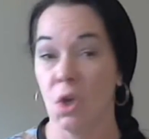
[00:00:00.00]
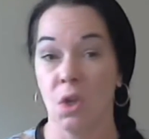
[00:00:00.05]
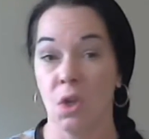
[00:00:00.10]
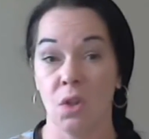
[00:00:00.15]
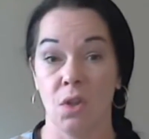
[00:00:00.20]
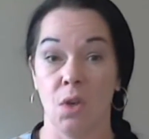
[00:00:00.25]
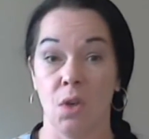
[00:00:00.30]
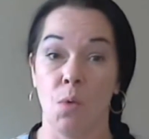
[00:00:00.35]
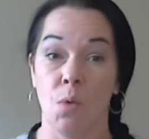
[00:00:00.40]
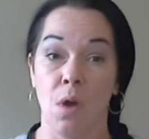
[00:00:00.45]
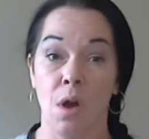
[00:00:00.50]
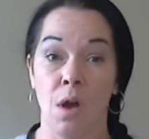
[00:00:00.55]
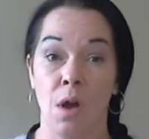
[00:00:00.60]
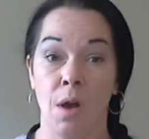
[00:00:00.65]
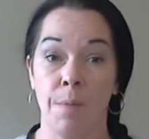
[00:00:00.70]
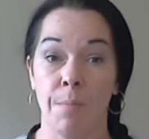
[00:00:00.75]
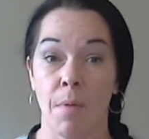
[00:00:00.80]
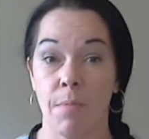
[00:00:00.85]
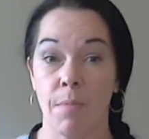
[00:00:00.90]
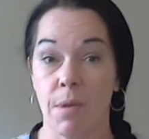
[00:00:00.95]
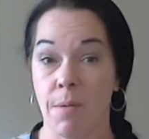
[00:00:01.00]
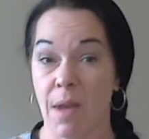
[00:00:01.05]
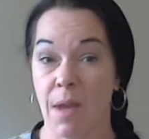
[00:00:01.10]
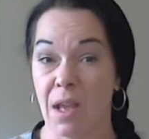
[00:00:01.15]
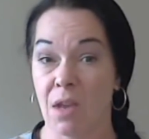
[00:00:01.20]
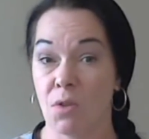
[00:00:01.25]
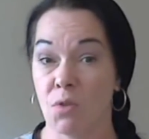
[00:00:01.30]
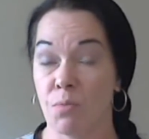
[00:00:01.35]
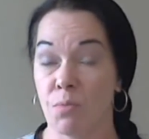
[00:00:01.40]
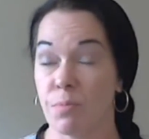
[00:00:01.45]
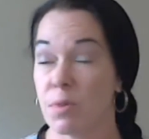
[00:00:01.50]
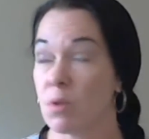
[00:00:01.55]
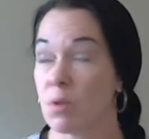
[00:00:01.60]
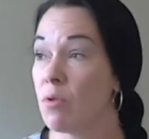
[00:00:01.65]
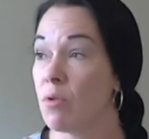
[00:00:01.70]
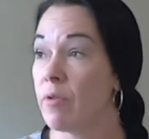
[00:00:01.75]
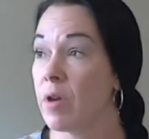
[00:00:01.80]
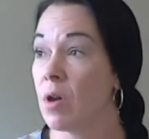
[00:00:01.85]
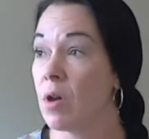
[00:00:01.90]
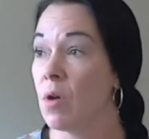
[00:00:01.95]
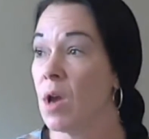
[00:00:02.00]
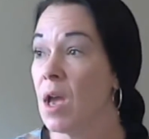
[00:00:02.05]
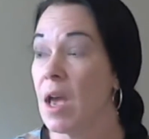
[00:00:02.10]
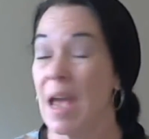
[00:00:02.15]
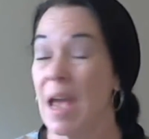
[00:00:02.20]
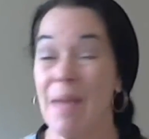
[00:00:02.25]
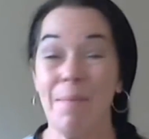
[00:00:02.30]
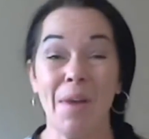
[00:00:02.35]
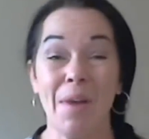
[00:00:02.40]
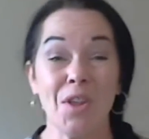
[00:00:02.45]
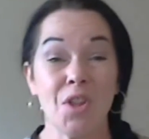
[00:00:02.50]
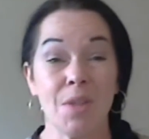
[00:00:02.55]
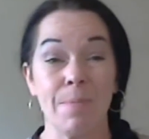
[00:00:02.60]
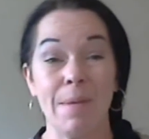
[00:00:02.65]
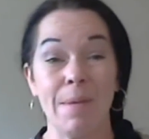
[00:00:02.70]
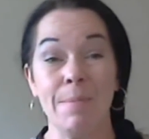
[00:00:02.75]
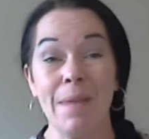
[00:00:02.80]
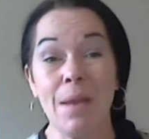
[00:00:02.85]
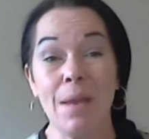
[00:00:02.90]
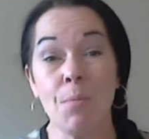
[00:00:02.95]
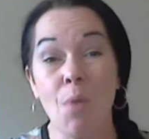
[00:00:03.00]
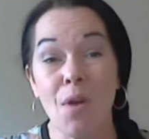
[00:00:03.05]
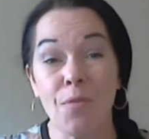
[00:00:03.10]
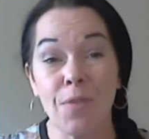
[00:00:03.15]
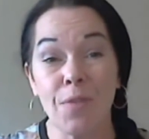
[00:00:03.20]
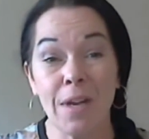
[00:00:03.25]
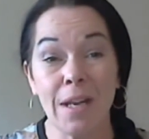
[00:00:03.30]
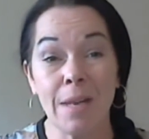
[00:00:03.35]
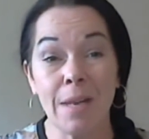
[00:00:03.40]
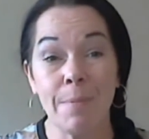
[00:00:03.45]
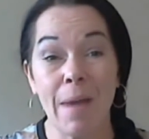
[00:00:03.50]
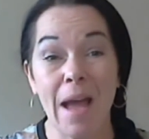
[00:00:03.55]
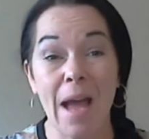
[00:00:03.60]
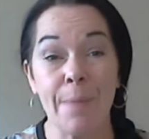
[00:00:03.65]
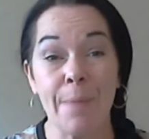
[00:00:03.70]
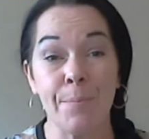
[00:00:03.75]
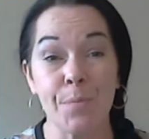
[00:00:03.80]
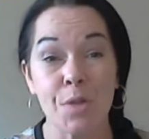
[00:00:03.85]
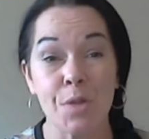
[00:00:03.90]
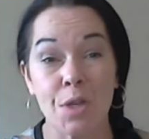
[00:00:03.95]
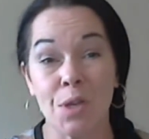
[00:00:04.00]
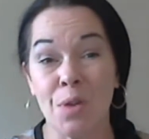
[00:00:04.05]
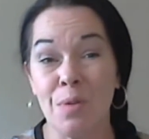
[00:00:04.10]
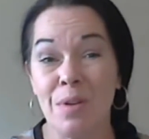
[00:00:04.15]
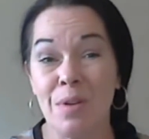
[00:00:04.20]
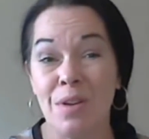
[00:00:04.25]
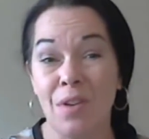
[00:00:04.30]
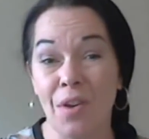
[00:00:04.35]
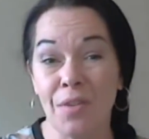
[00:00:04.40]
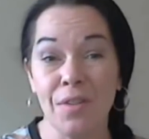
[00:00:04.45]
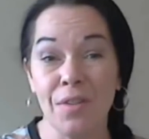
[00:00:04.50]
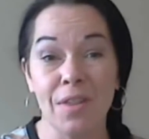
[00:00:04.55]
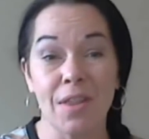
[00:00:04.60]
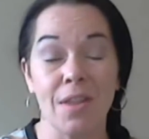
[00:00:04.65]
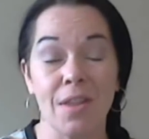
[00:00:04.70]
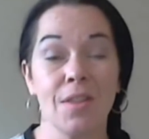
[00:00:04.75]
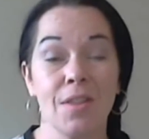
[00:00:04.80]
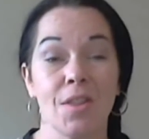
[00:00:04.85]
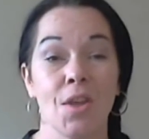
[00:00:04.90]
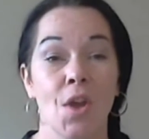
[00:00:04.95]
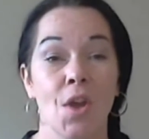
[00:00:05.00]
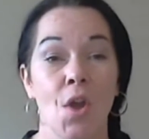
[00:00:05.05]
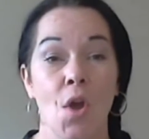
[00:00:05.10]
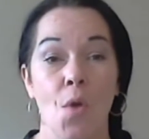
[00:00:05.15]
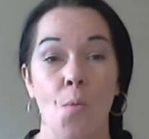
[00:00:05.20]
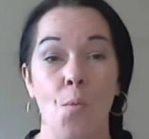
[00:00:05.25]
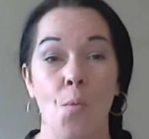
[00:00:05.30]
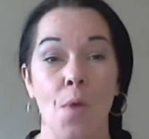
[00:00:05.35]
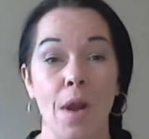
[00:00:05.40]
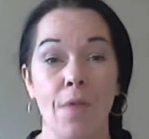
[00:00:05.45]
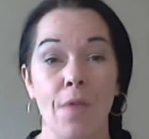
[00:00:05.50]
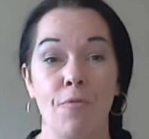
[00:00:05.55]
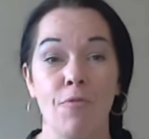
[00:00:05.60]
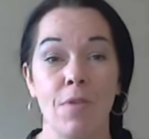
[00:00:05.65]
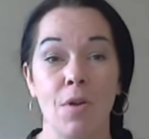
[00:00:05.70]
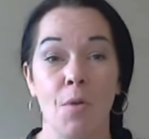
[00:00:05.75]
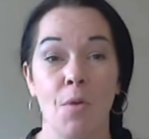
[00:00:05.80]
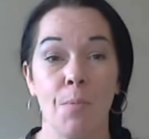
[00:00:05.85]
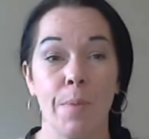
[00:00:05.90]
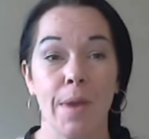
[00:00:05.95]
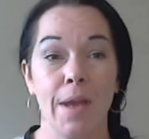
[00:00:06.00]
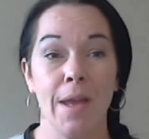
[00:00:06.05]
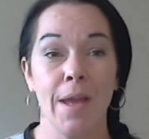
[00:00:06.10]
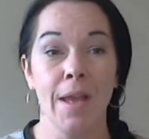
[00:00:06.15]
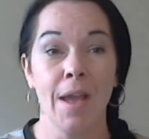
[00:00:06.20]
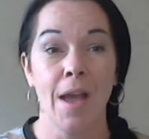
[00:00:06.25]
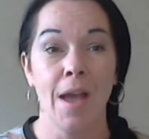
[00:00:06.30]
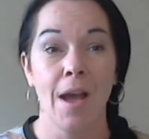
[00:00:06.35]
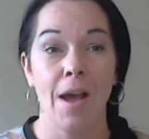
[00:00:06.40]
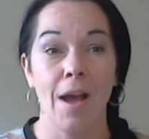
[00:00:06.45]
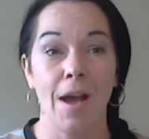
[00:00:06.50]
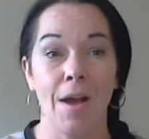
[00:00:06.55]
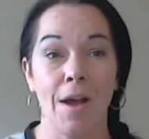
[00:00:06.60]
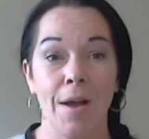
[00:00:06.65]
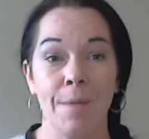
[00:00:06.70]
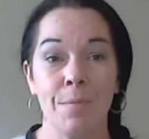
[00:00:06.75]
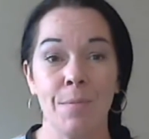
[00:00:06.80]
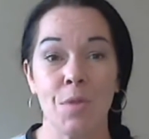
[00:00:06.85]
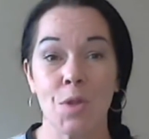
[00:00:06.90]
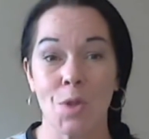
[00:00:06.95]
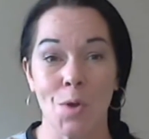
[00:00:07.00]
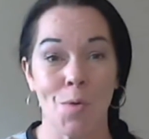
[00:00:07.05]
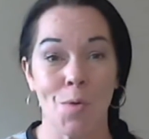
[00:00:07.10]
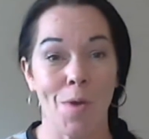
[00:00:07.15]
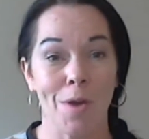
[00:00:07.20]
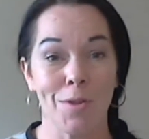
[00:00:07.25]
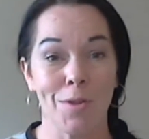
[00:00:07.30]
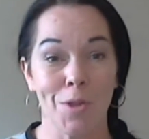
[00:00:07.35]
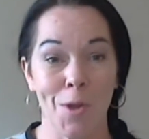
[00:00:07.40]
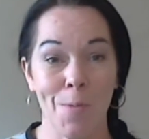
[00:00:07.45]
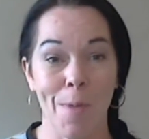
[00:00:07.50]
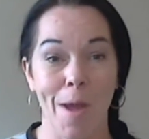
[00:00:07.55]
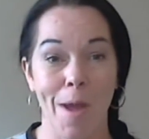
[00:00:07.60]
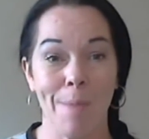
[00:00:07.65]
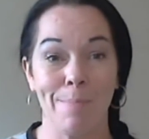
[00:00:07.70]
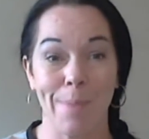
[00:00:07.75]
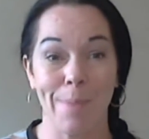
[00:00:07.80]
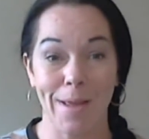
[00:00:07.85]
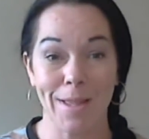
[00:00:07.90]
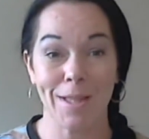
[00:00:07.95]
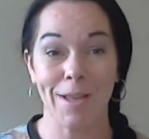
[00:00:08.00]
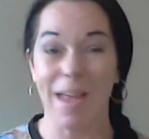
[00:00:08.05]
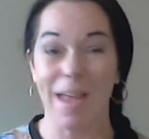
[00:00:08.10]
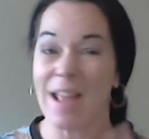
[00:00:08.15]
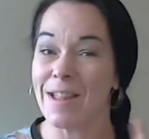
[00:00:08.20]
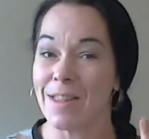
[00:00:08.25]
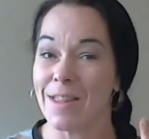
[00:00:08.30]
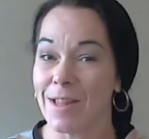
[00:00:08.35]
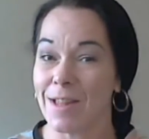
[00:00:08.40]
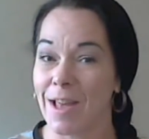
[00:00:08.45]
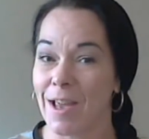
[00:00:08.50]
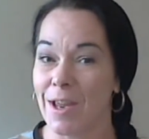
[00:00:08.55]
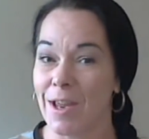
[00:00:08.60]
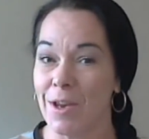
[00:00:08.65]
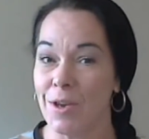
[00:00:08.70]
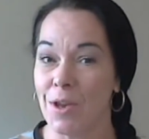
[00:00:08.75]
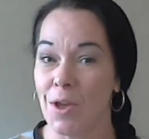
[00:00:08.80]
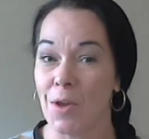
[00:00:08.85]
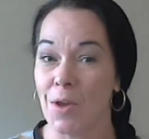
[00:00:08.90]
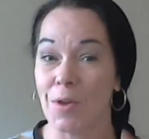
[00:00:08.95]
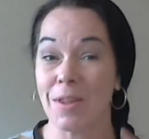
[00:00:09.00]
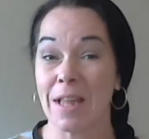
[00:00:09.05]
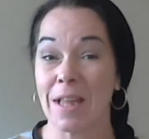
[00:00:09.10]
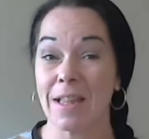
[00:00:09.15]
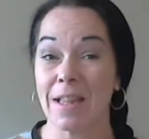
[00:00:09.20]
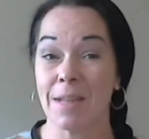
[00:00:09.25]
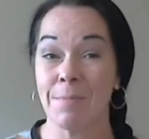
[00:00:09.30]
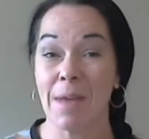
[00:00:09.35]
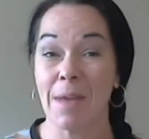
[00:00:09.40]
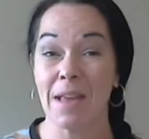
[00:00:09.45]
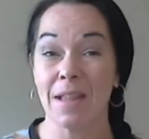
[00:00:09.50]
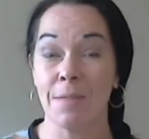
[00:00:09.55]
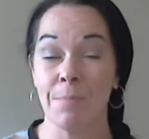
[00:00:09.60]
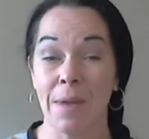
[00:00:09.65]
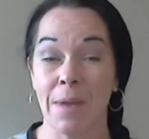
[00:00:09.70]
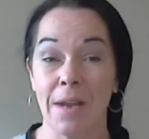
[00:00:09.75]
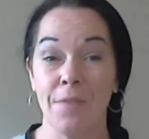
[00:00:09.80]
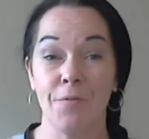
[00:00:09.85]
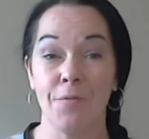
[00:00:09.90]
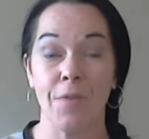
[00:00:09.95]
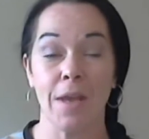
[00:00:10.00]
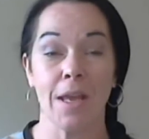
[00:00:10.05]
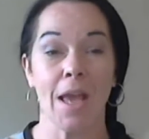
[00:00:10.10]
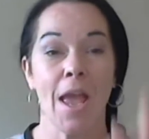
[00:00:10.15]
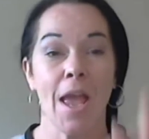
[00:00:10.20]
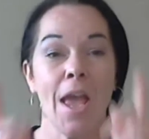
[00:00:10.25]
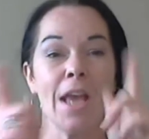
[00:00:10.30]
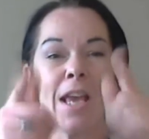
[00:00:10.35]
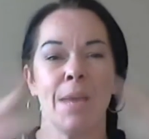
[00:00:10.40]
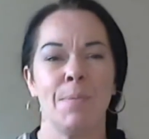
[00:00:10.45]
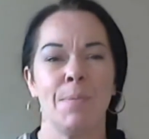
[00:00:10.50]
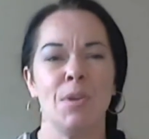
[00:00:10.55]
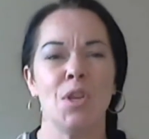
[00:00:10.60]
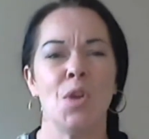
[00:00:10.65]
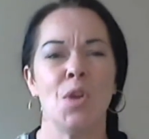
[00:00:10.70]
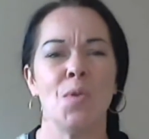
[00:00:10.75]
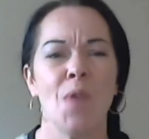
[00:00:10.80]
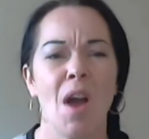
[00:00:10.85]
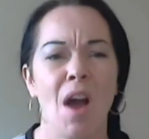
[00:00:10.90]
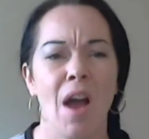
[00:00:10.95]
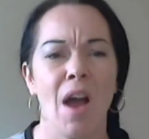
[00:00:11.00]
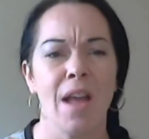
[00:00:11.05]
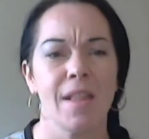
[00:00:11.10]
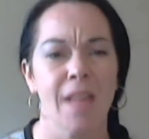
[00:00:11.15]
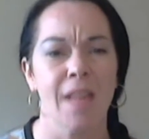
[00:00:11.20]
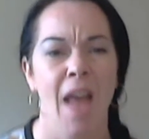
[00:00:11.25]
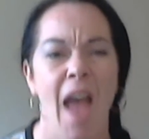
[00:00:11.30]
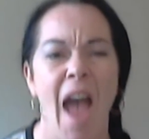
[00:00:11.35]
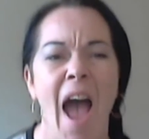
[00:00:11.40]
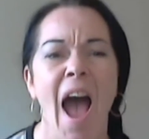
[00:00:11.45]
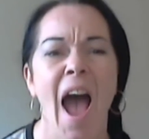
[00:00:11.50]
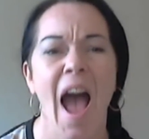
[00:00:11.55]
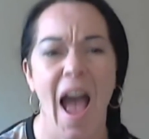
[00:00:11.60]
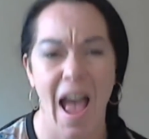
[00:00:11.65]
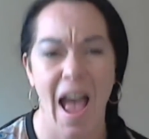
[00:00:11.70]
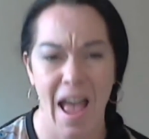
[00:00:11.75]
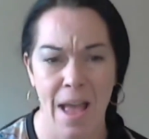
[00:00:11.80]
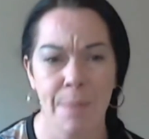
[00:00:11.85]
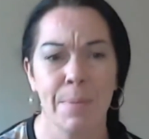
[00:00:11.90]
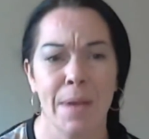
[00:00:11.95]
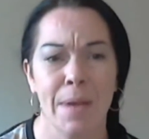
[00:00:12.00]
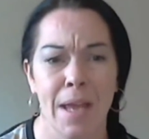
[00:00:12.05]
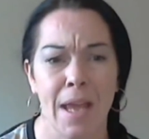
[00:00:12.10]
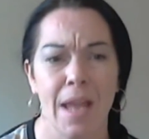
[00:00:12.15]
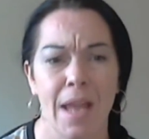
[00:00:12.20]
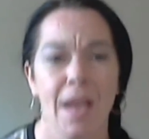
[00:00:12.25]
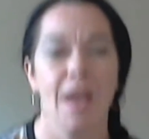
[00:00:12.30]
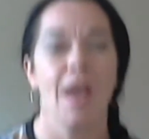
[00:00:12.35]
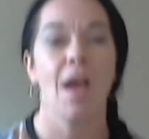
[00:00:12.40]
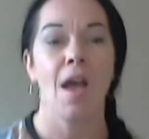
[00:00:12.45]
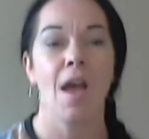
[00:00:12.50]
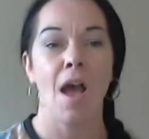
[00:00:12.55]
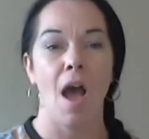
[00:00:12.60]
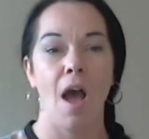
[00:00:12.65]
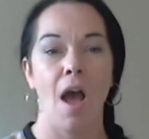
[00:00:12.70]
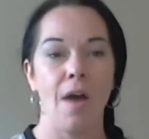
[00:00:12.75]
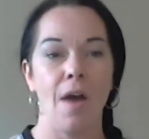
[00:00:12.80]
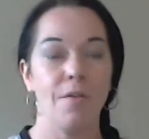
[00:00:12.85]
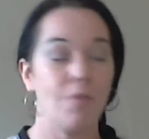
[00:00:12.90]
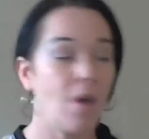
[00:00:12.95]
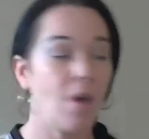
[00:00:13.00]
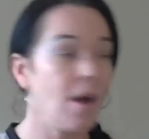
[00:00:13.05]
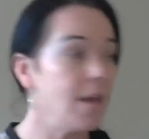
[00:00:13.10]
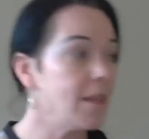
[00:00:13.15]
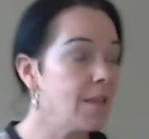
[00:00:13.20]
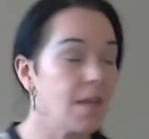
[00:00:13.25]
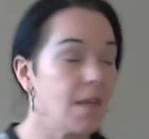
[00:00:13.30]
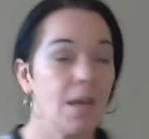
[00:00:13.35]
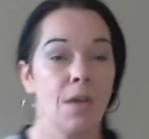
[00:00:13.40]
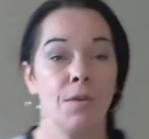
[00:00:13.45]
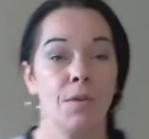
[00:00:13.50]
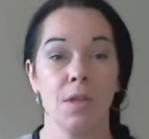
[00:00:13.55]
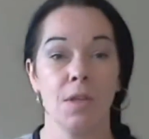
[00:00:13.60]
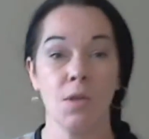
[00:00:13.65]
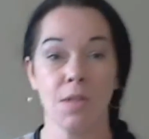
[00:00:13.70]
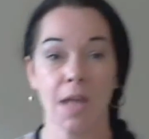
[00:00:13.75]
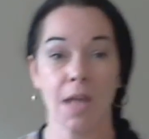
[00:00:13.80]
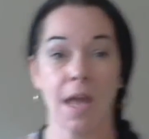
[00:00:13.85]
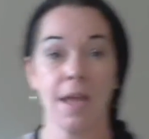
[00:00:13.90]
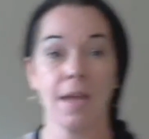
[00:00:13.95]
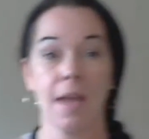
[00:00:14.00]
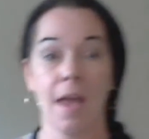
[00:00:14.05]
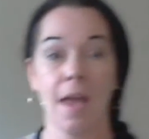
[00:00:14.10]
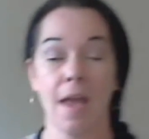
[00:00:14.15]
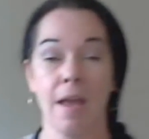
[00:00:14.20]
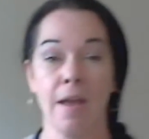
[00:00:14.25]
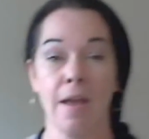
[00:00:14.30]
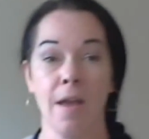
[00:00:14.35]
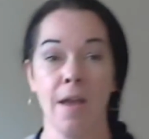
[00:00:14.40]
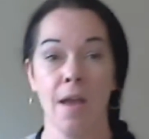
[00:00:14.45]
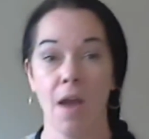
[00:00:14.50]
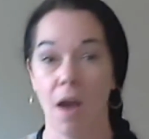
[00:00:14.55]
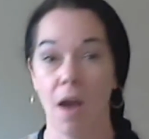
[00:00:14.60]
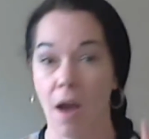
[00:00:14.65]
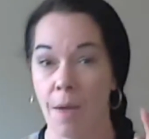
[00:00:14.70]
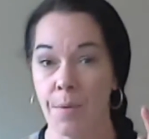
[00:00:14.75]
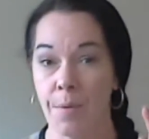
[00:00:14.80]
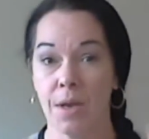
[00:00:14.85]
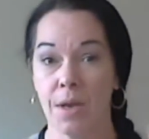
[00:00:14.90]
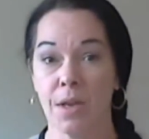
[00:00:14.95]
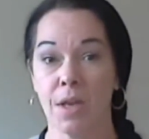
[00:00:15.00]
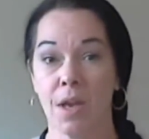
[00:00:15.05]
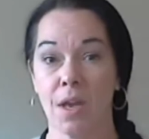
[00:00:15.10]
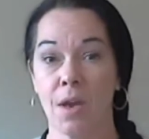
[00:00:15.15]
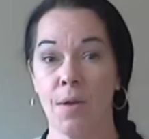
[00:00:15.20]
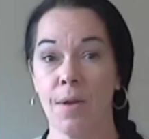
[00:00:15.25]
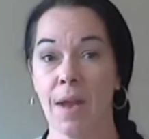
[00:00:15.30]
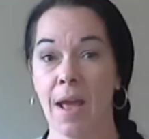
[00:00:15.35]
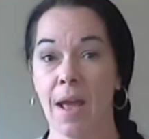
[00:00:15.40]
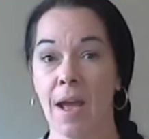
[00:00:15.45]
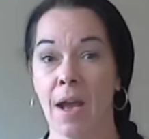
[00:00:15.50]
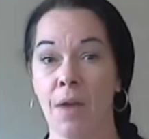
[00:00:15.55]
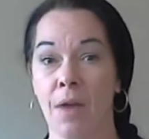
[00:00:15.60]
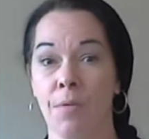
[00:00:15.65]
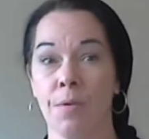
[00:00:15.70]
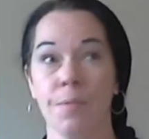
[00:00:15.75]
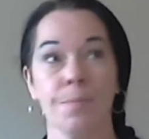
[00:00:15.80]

I don't know what. I might be making a tutorial. It might just be me waffling about absolute nonsense. Whatever it'll be, I'm sure I'll do my best to entertain you, because that's the main thing. Keeping you guys happy. Right, so you take care. I'm going to go now.